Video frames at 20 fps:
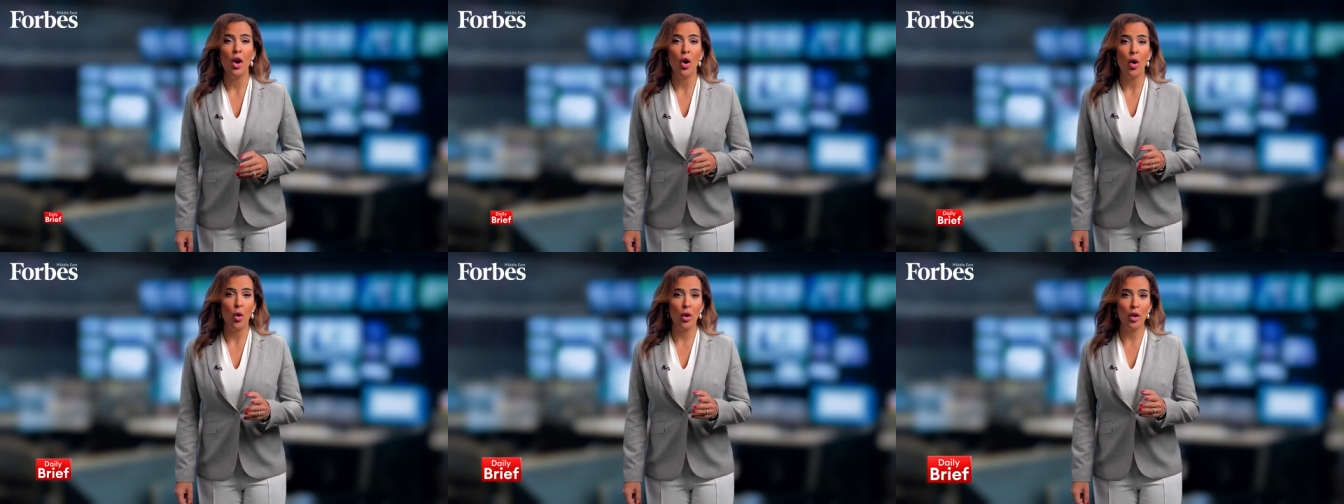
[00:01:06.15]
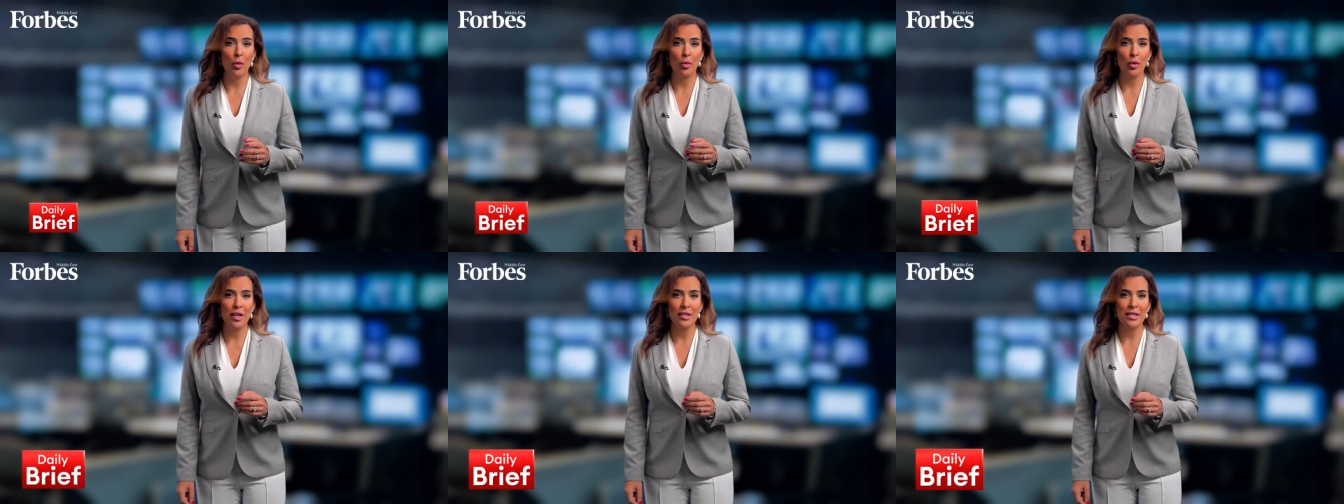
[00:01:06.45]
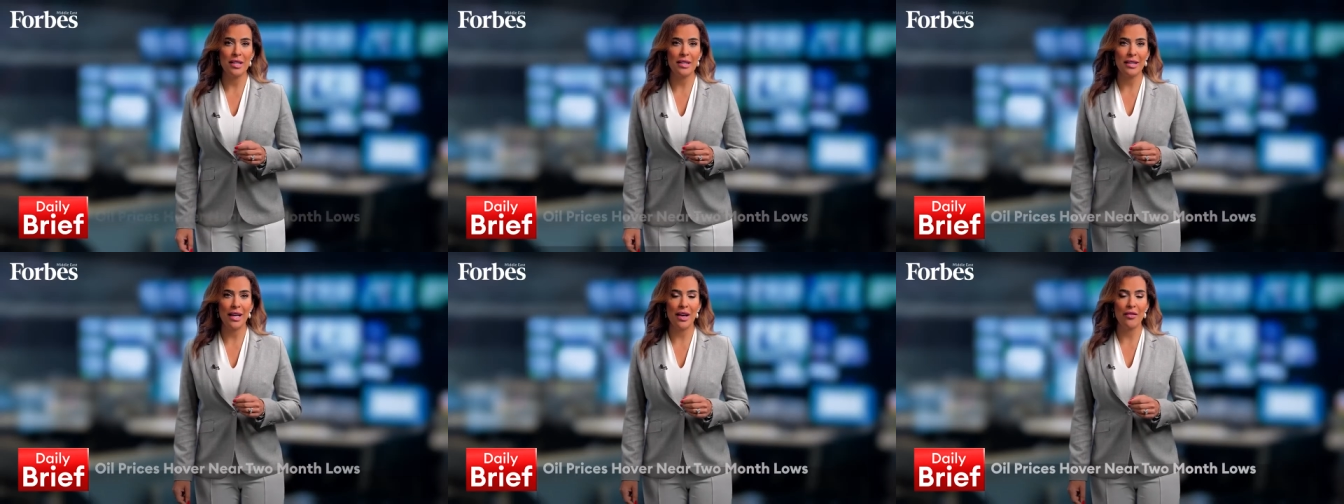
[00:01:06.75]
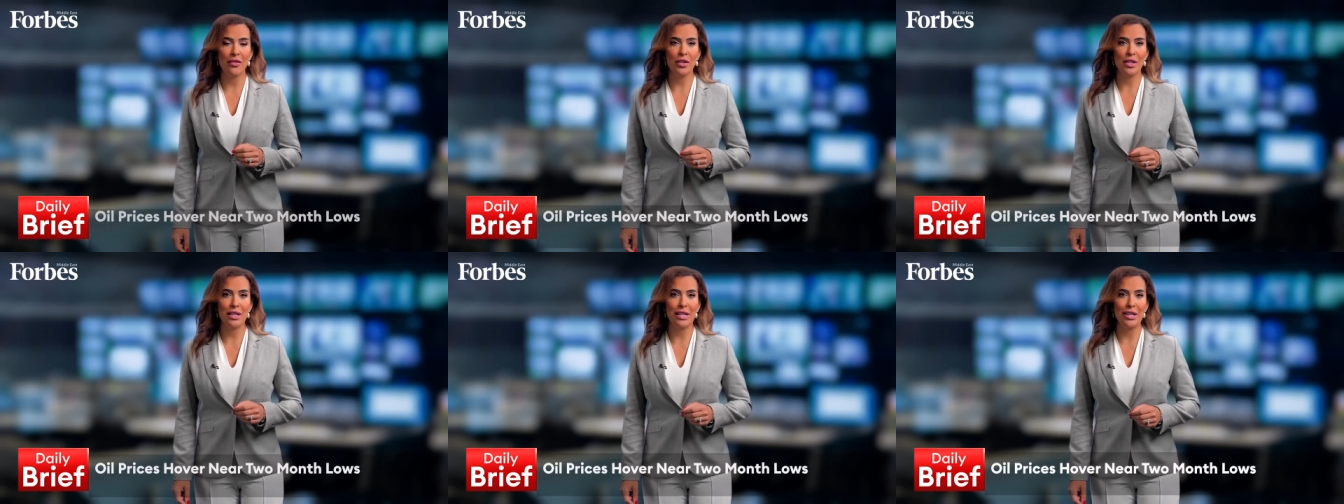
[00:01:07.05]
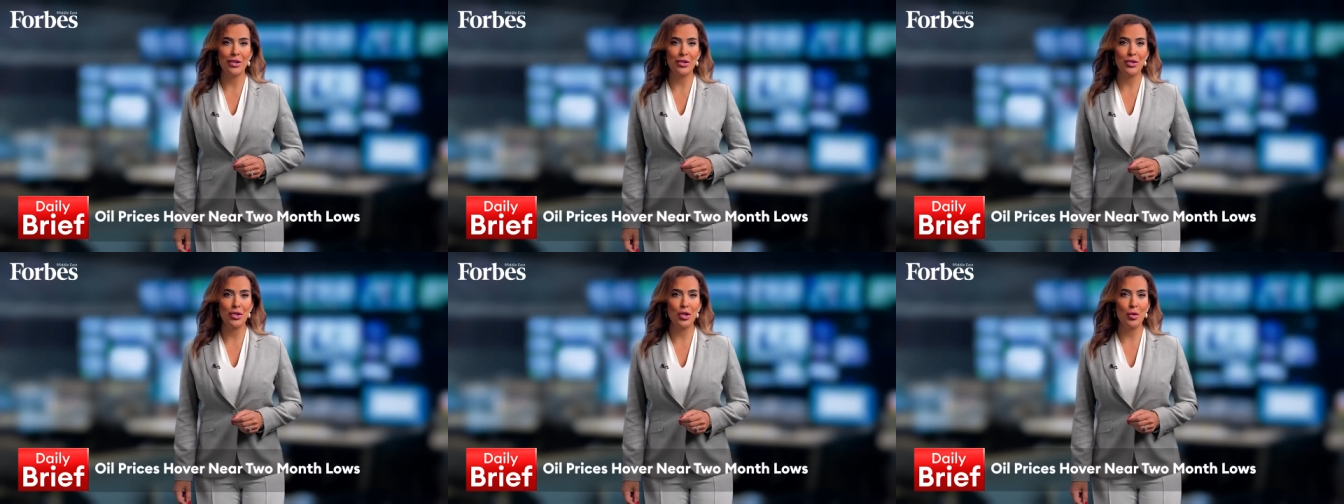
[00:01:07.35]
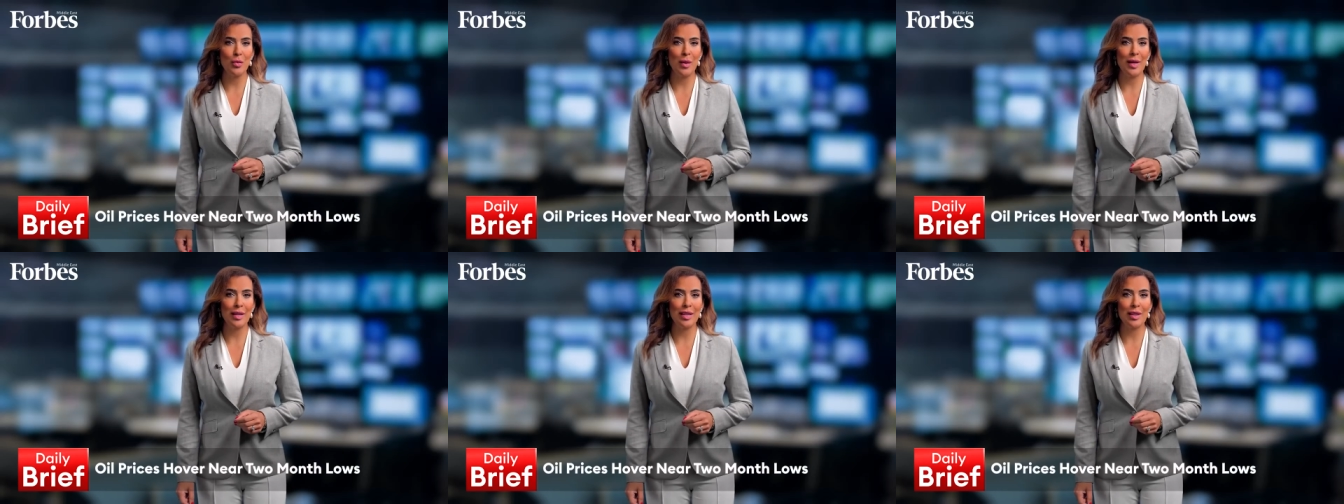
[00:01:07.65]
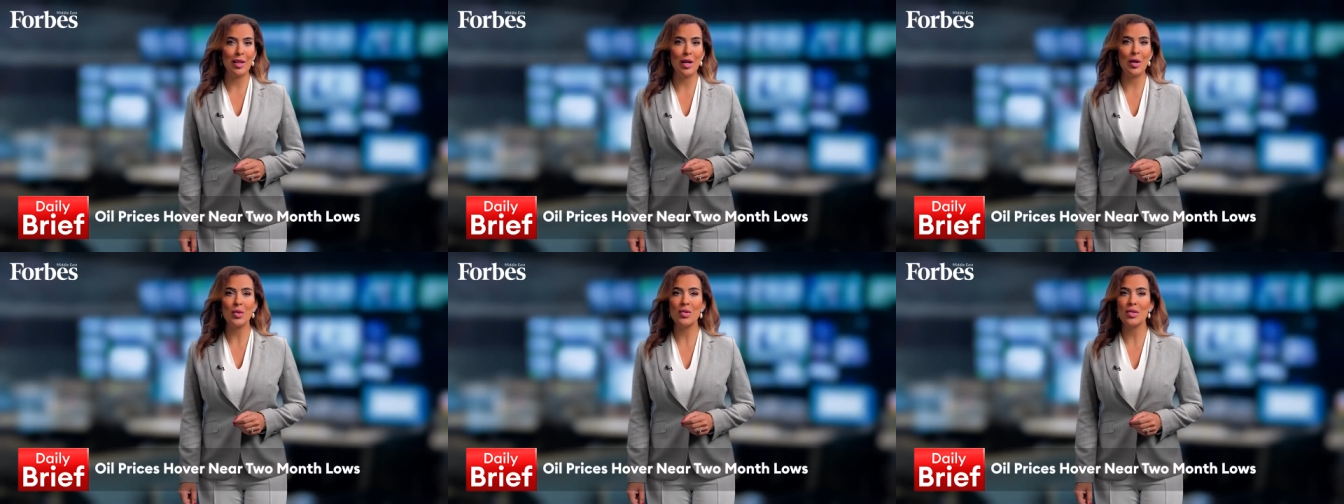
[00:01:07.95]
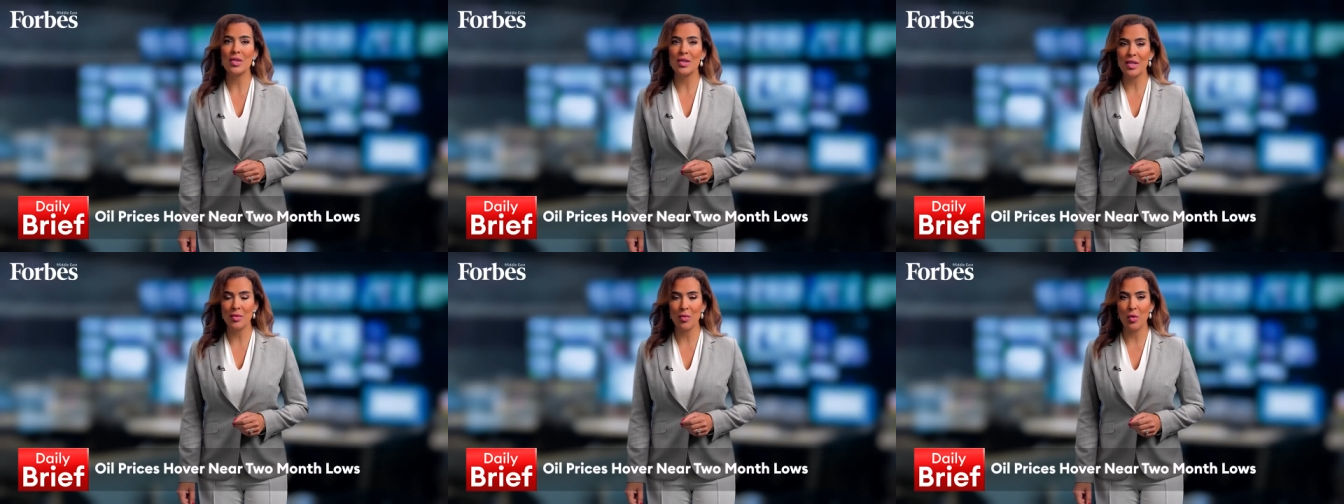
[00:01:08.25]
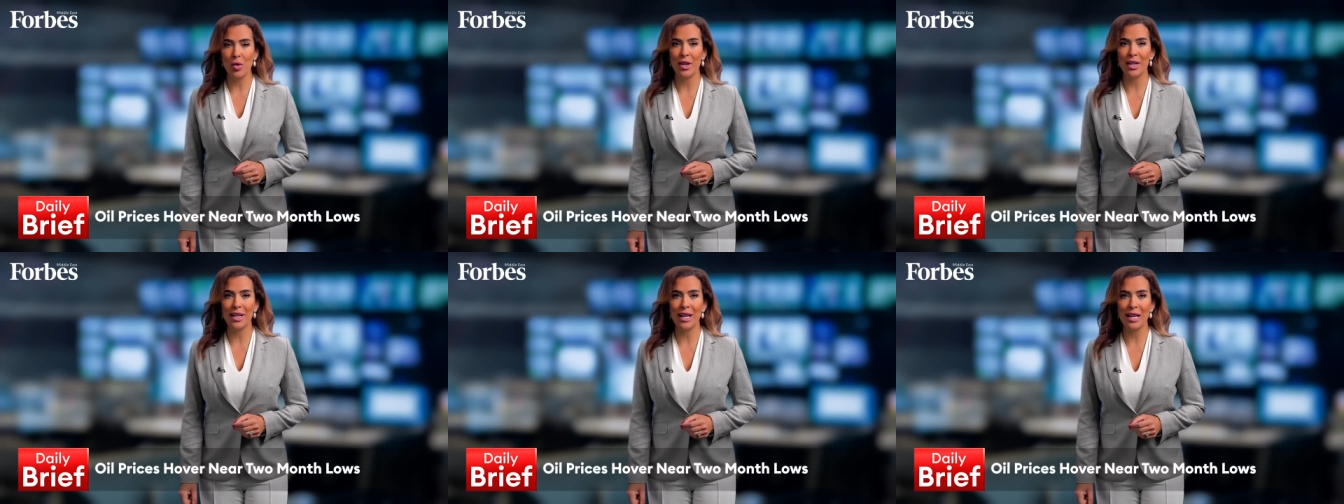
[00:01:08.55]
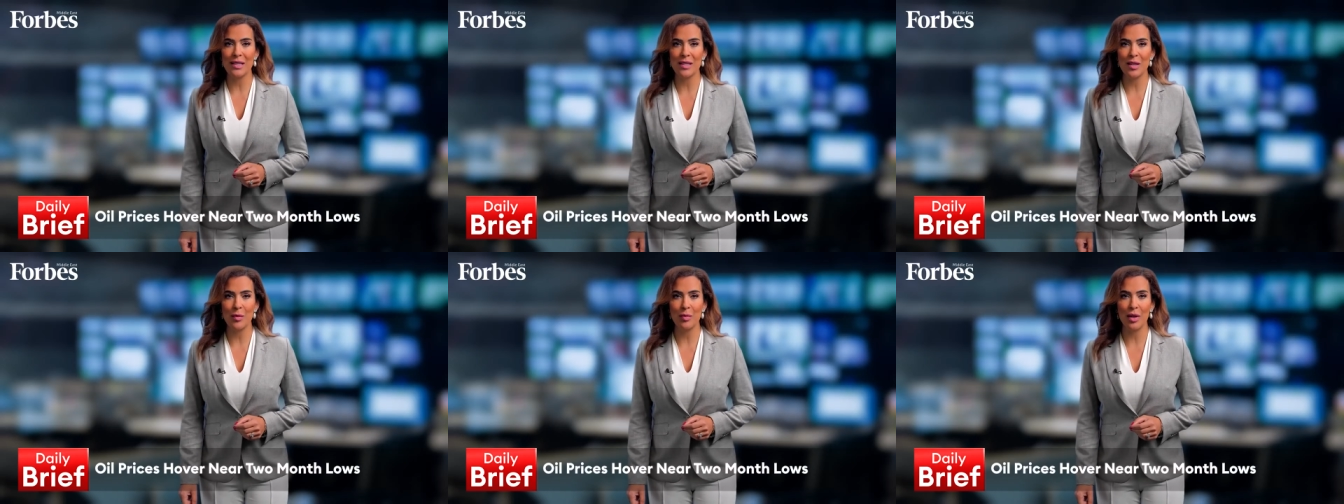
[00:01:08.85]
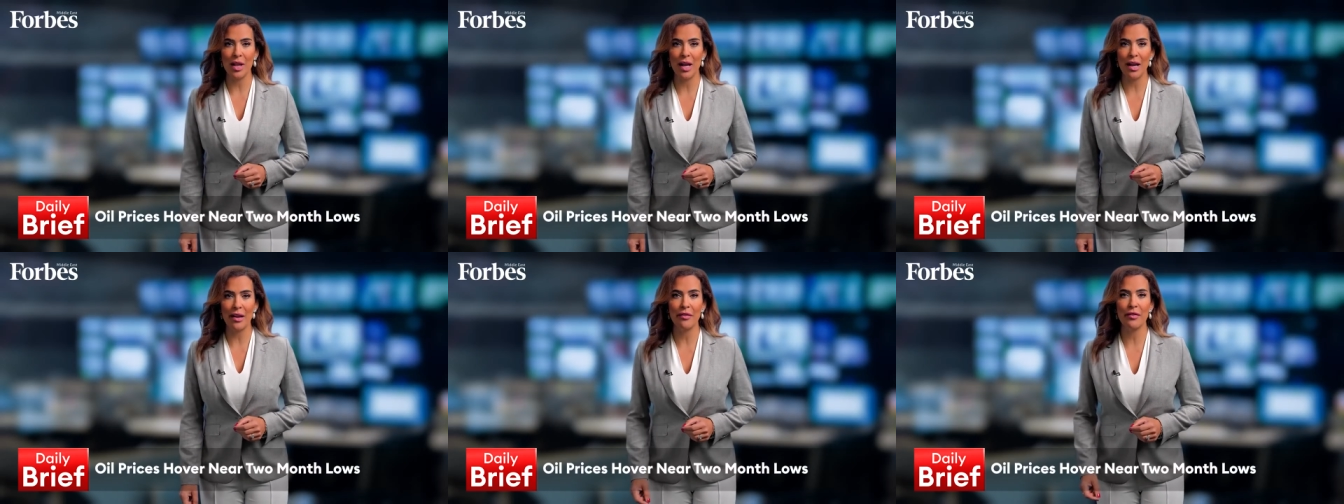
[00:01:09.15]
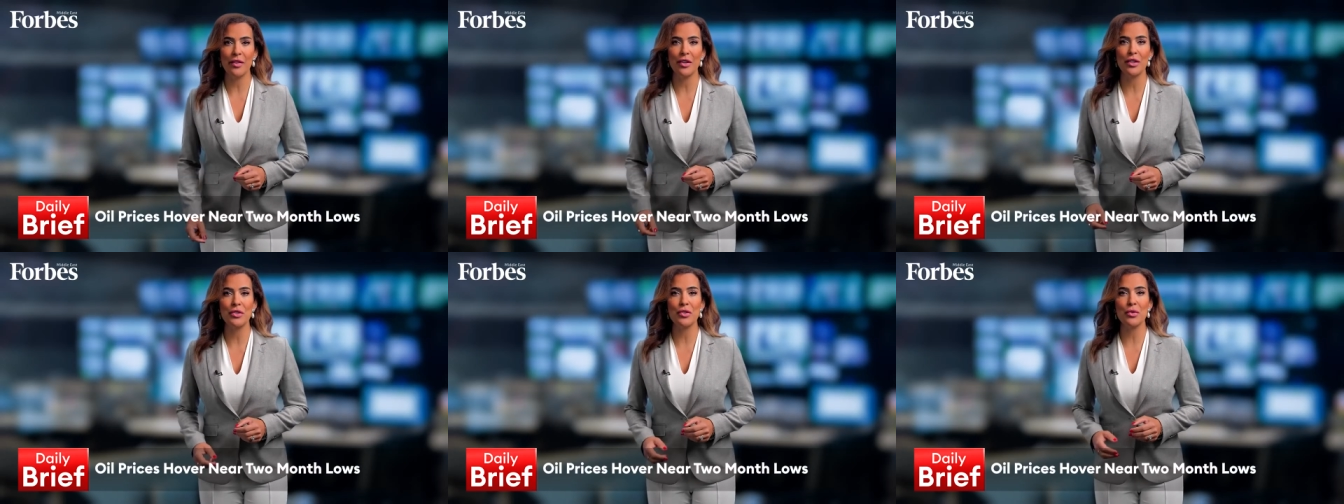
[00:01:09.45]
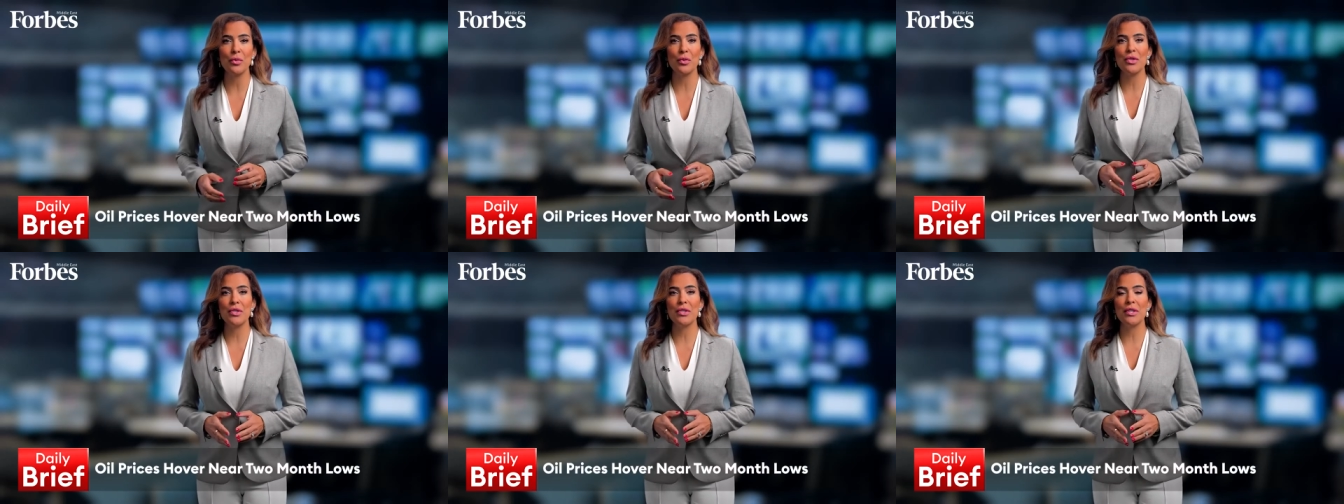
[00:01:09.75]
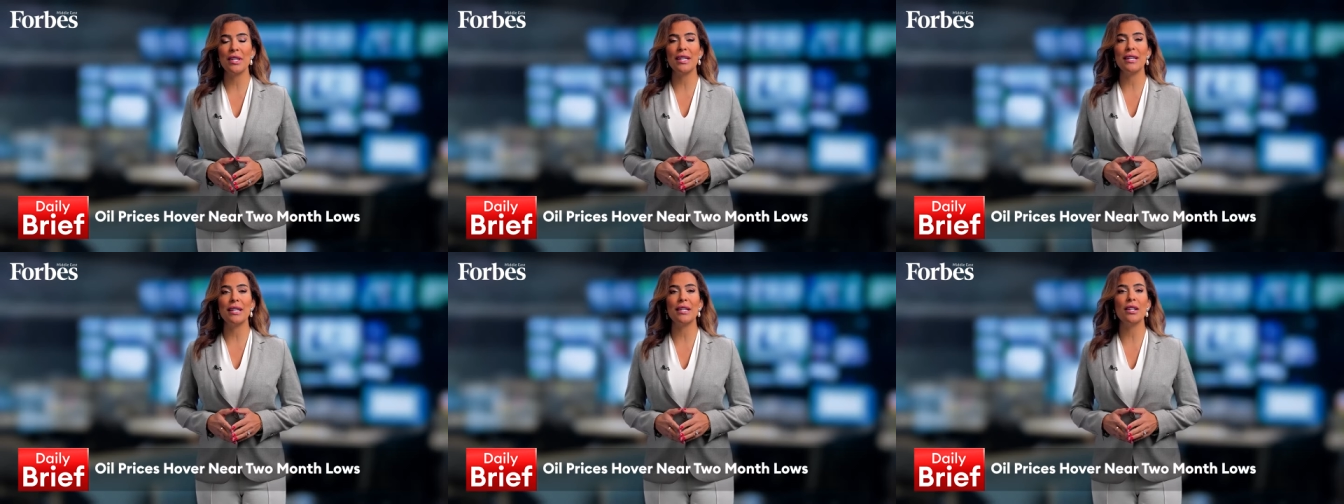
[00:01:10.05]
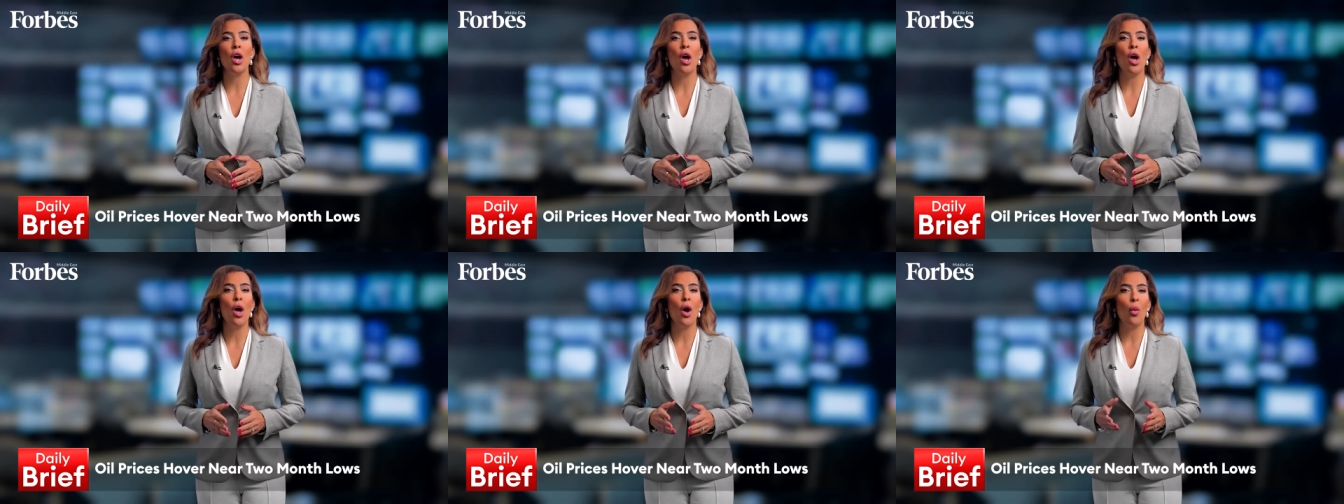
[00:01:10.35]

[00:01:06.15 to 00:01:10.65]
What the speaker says: Oil prices hovered near two-month lows this morning as supply fears receded,